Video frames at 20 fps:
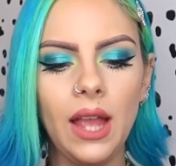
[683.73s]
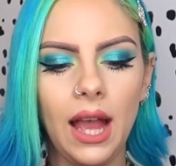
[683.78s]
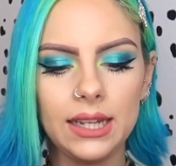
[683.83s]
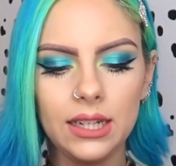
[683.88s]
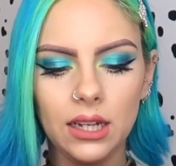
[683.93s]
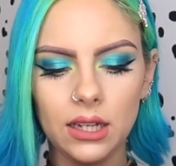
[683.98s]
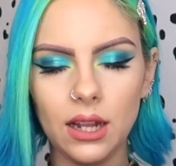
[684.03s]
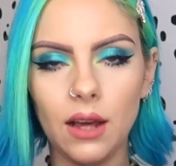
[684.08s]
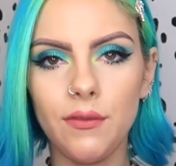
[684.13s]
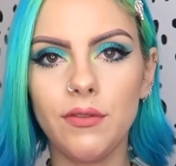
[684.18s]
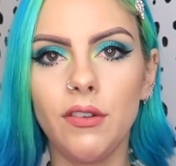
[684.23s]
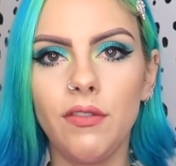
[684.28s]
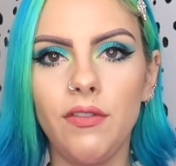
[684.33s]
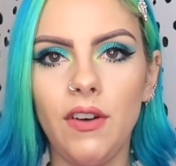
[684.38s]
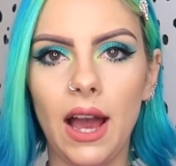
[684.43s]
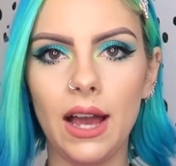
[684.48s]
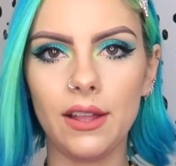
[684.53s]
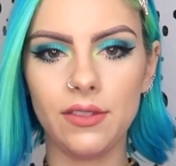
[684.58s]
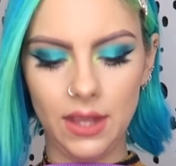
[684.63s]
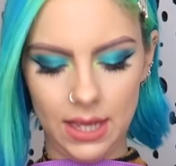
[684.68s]
And I love the
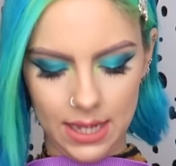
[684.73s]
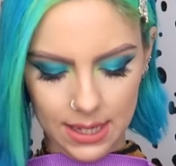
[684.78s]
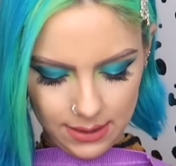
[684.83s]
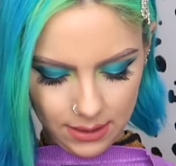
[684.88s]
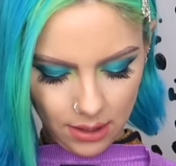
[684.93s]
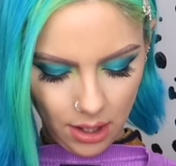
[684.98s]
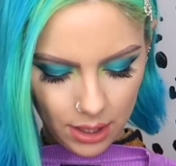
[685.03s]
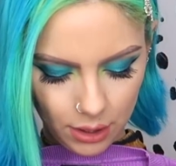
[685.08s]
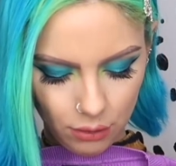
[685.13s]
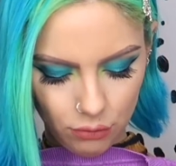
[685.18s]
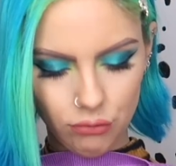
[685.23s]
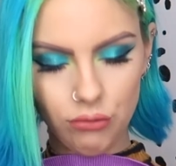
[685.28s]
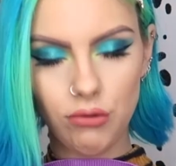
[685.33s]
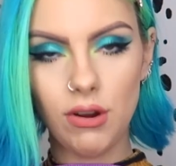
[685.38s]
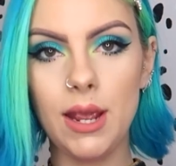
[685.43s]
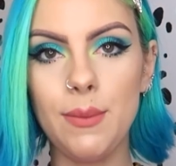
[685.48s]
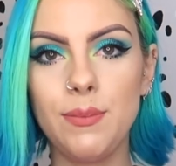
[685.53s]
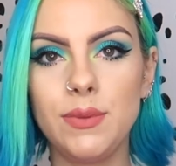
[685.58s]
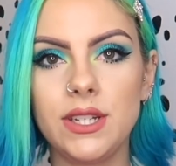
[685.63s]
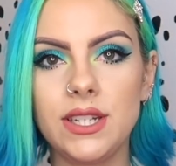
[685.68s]
fact that it's like
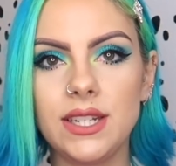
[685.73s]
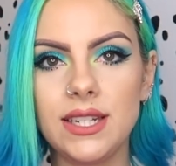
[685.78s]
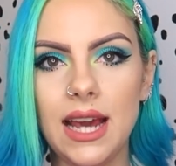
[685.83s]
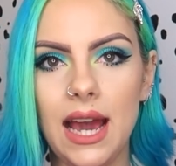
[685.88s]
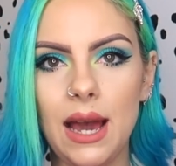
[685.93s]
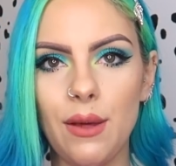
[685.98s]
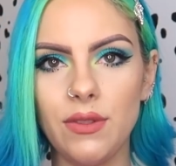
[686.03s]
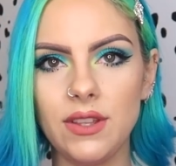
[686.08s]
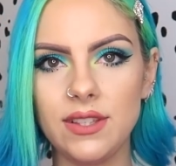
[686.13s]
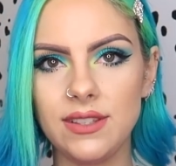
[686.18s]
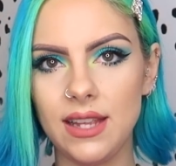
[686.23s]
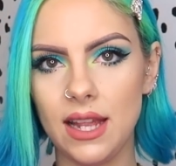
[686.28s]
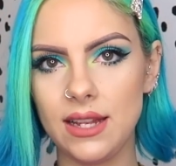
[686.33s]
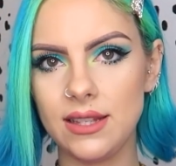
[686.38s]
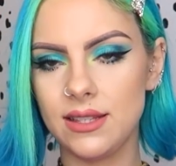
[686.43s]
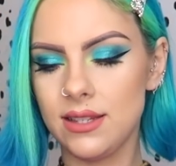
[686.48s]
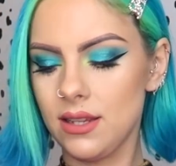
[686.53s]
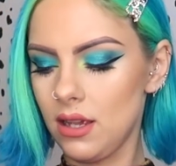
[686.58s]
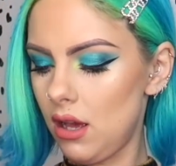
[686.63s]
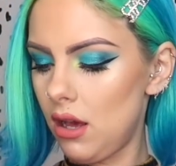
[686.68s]
ribbed down the
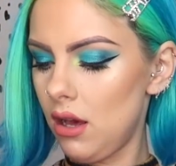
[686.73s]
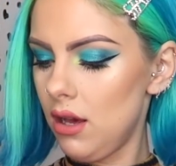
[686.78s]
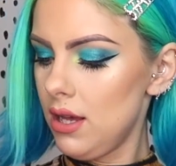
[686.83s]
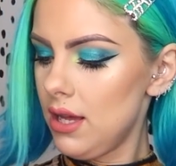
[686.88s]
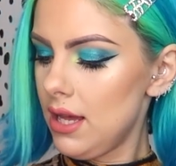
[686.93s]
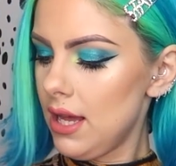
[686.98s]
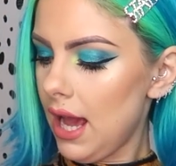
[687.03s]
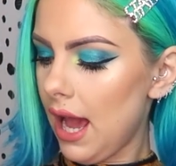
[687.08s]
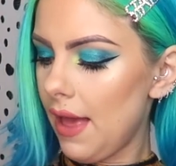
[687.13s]
center,